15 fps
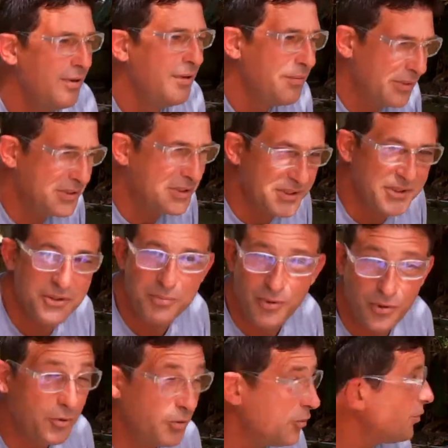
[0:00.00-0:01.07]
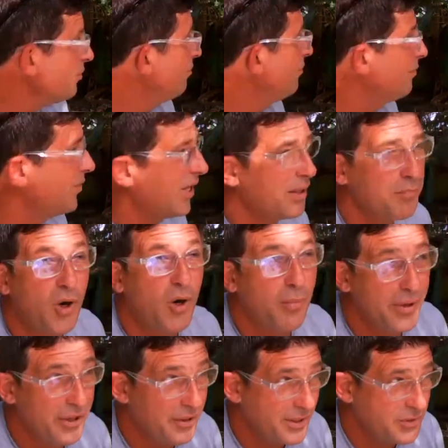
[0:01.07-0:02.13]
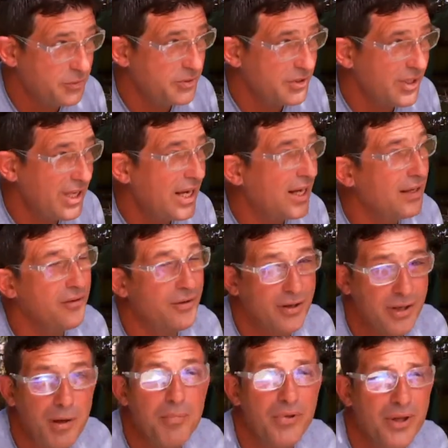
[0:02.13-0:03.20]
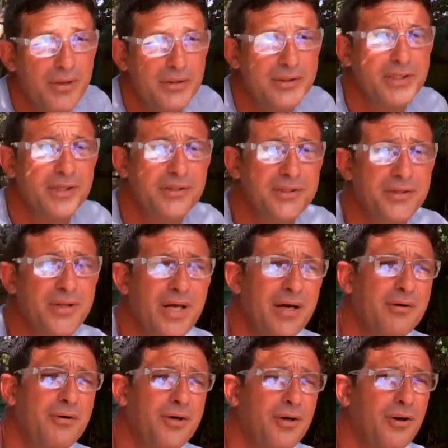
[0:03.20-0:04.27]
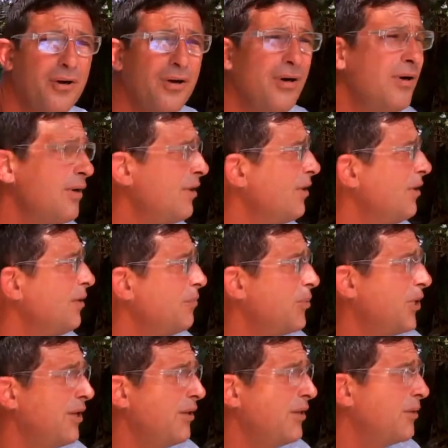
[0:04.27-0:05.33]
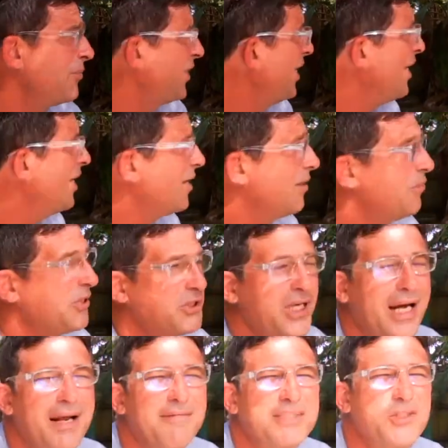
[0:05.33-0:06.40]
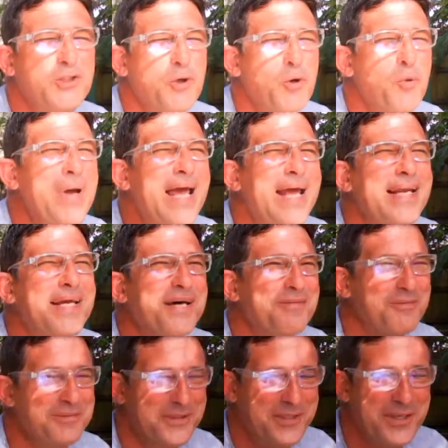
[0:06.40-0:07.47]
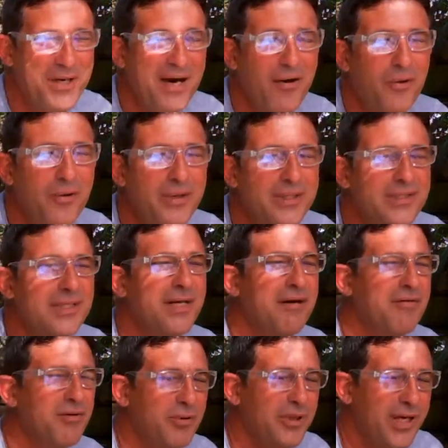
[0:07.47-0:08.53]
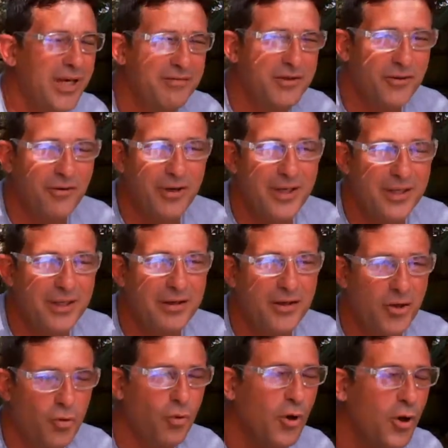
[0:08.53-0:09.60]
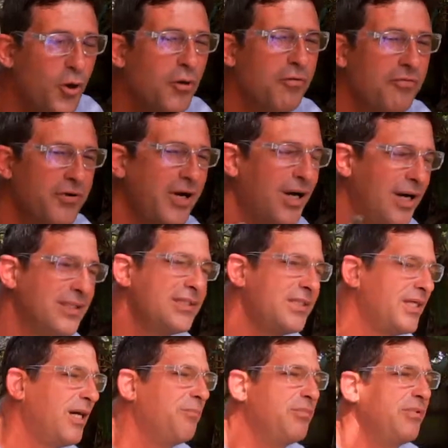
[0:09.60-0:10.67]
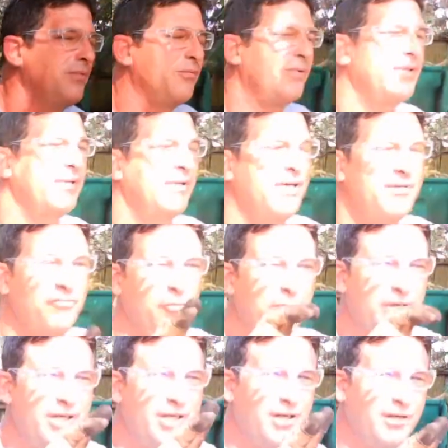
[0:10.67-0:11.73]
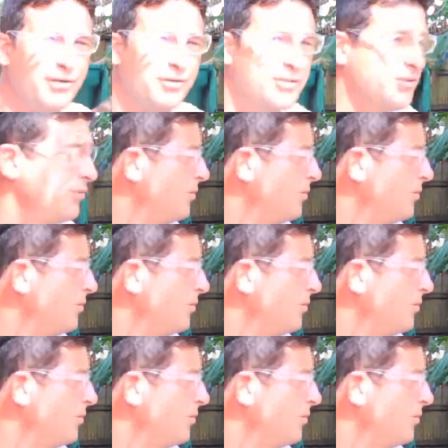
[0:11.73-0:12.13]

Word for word: which is super cool like mulberries will do that and there are a couple others that'll do that in your yard but the banana, but you got to have so many of them, so you always inevitably have to create a grove concept with the evil bunny ears.